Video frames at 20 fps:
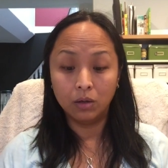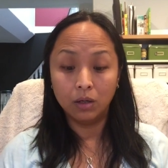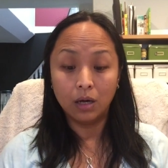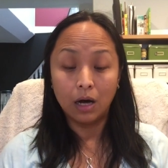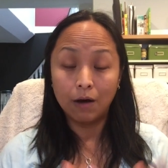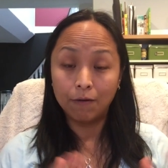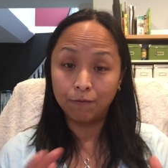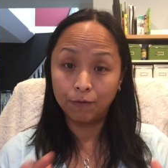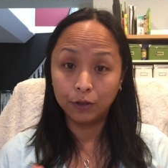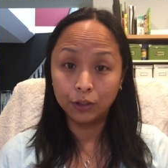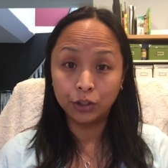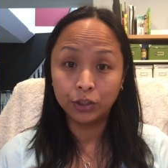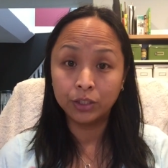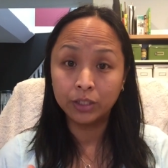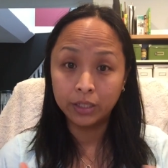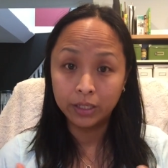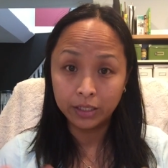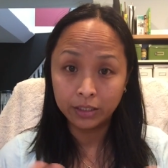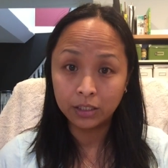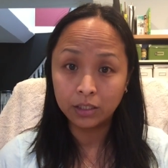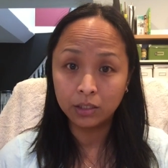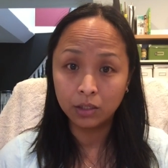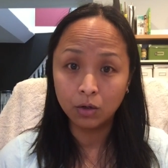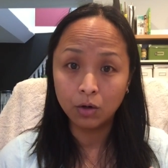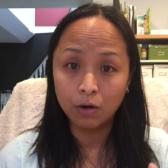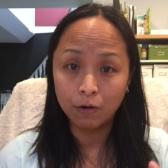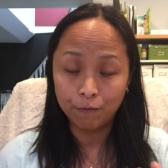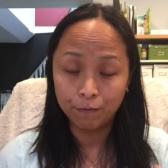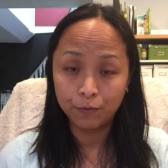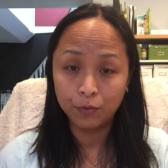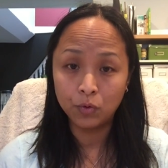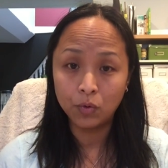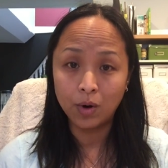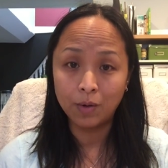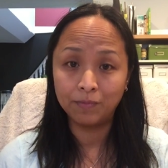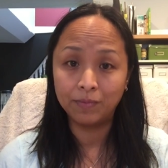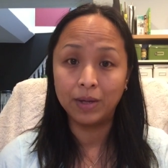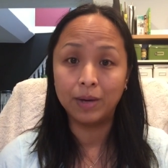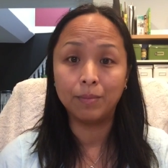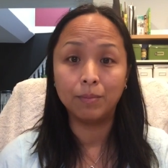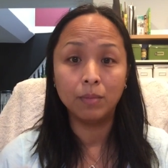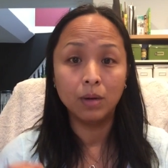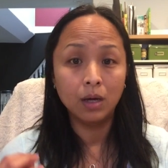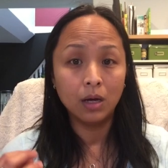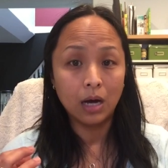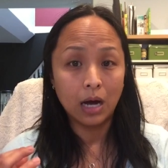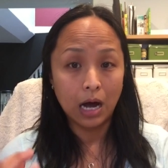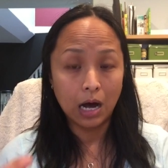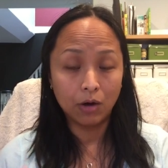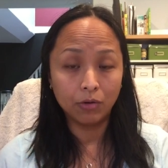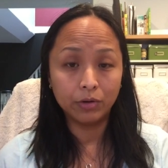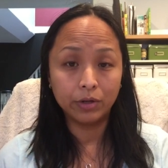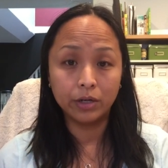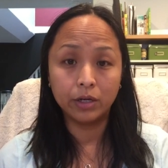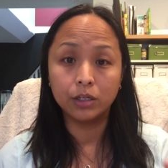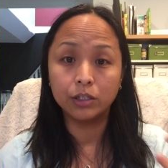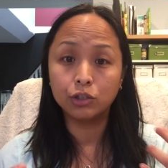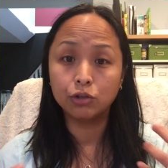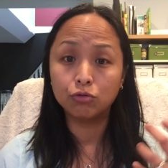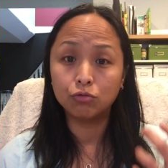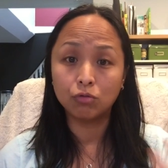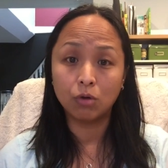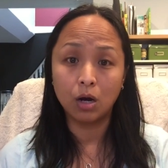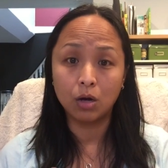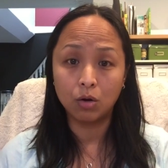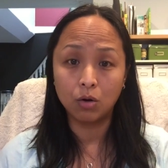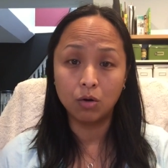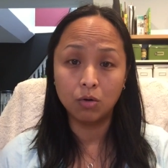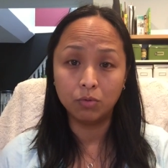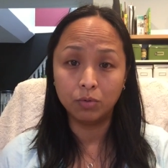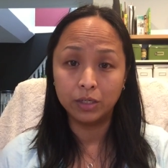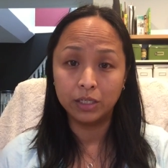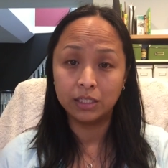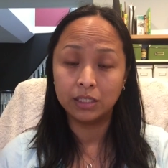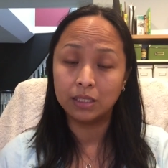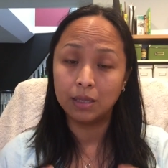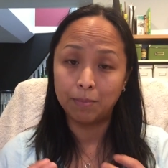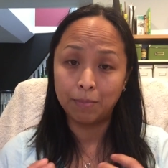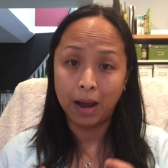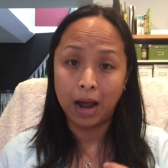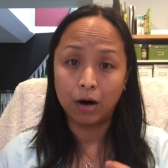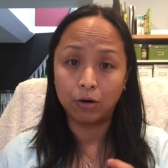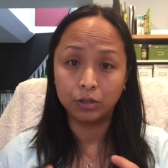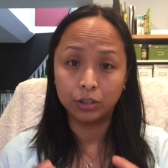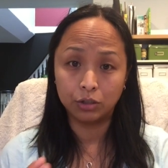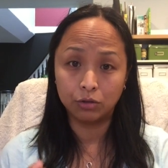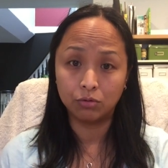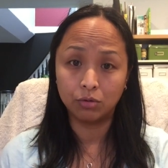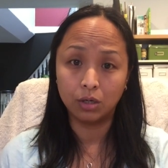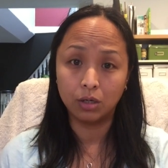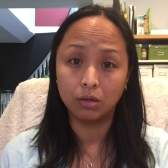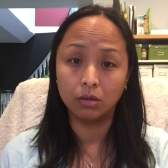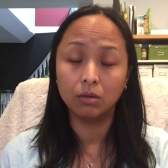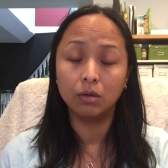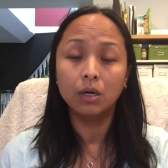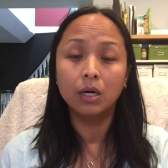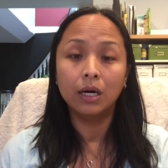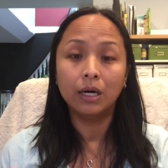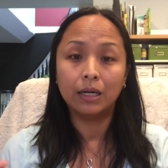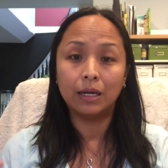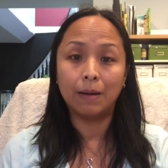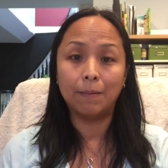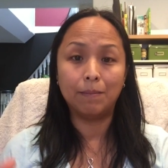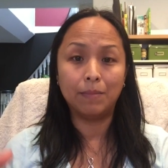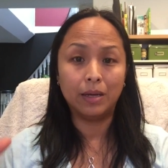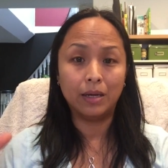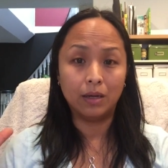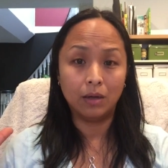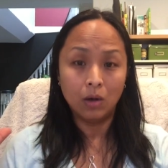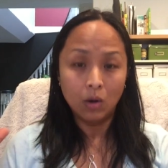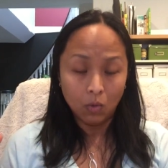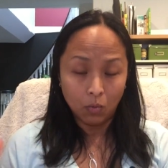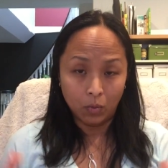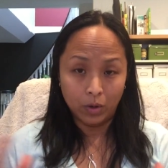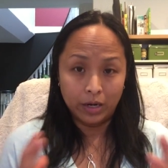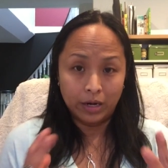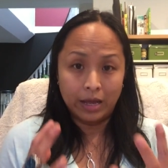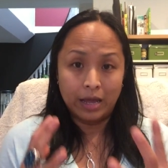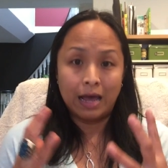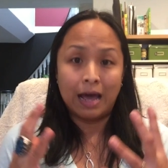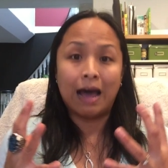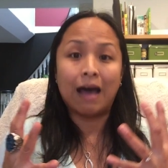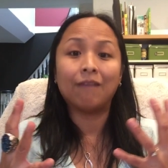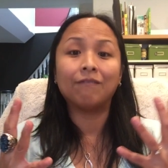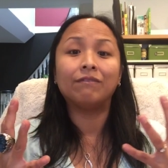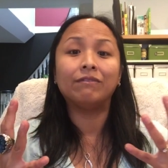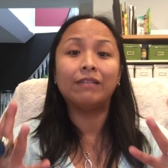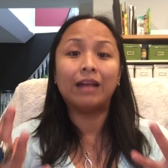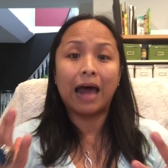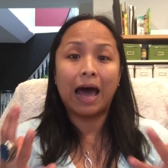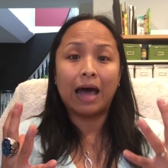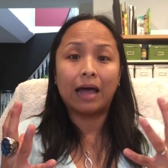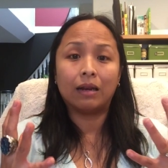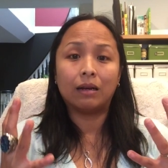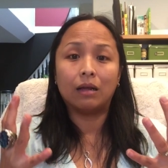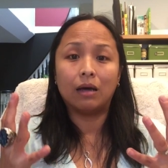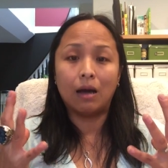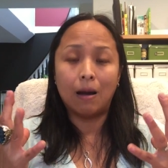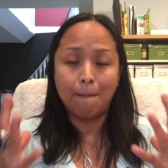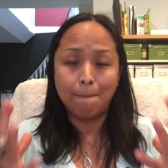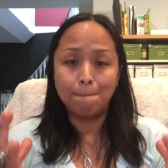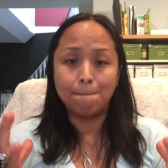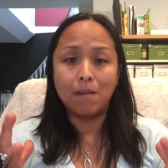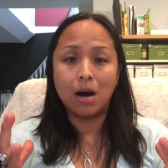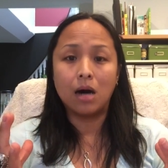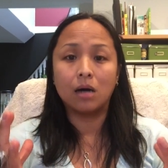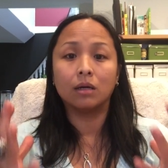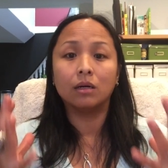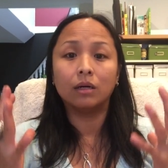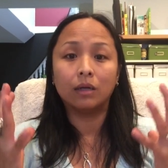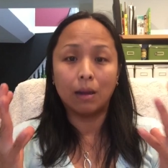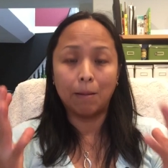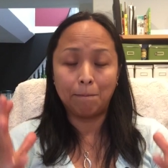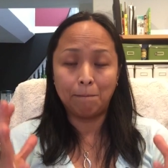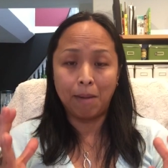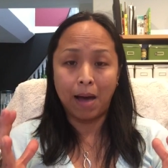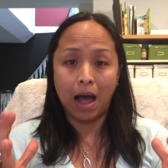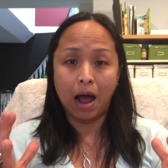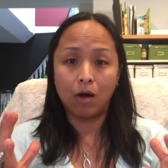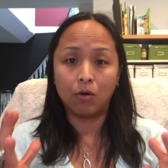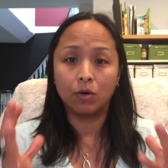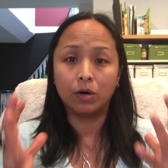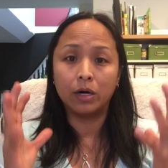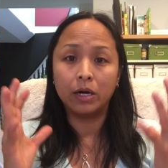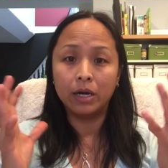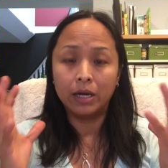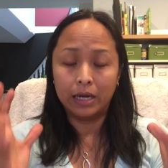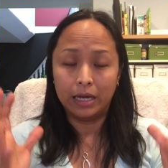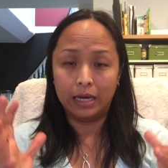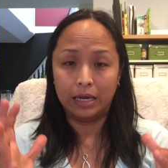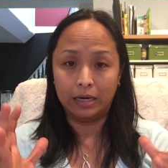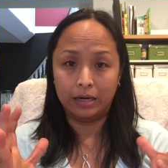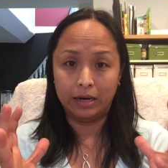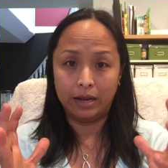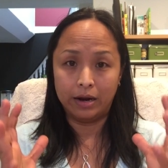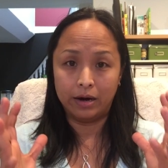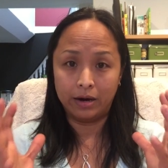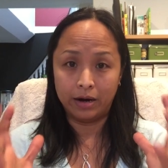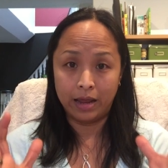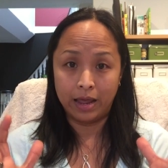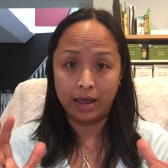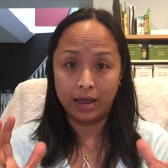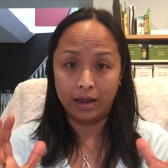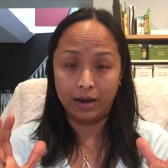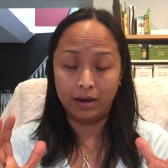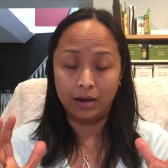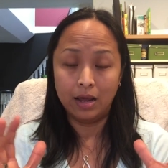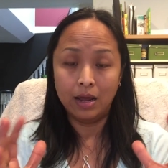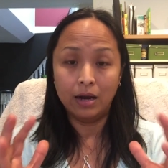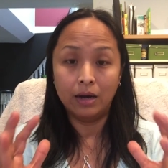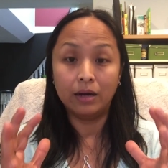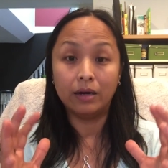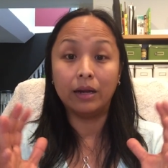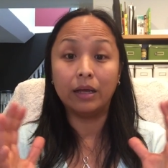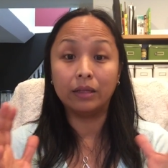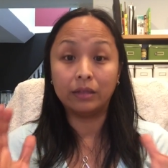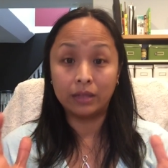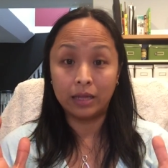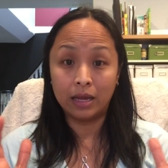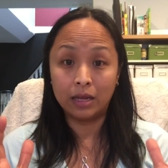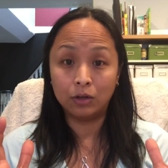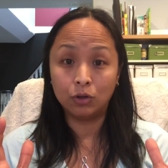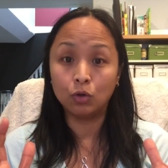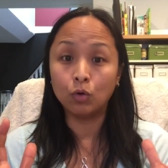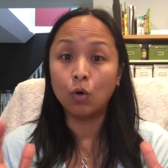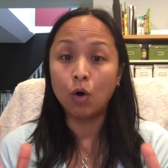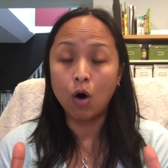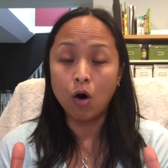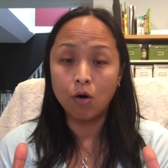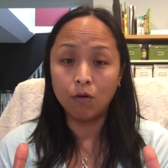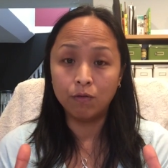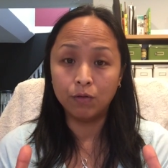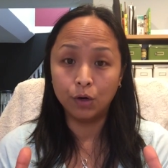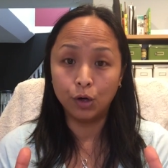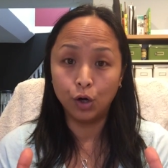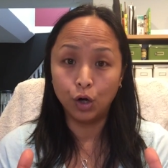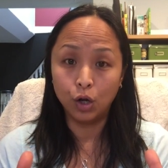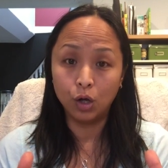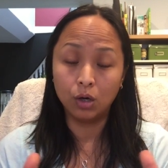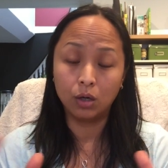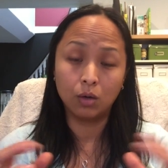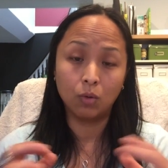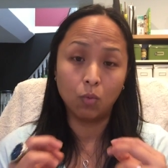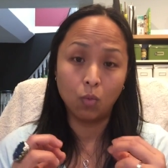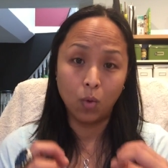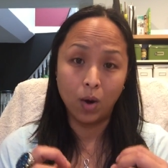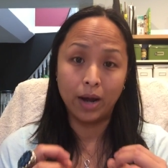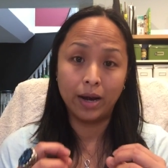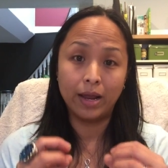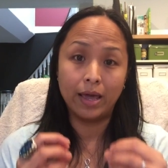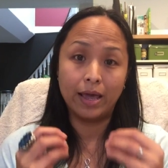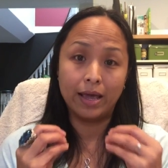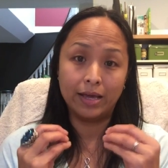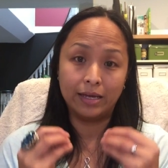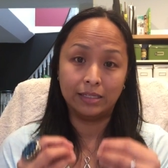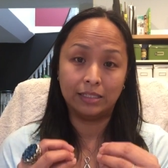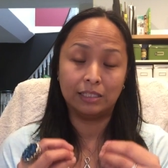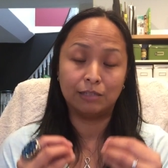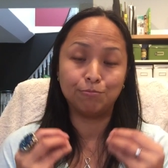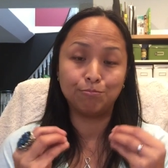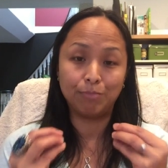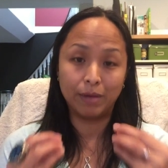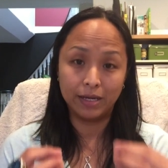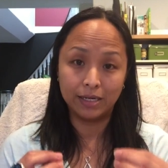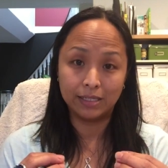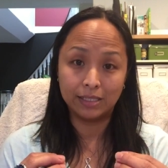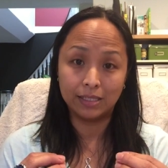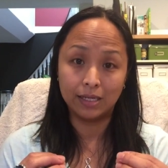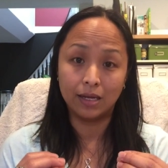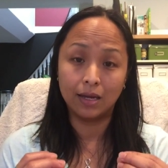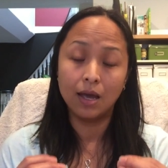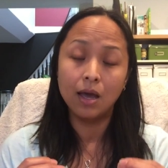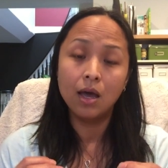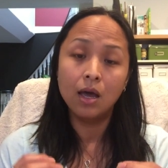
unfortunately, still a few of them out there struggle with the power struggle. That means when they have that amount the power in their hand, they tend to overlook what is basic,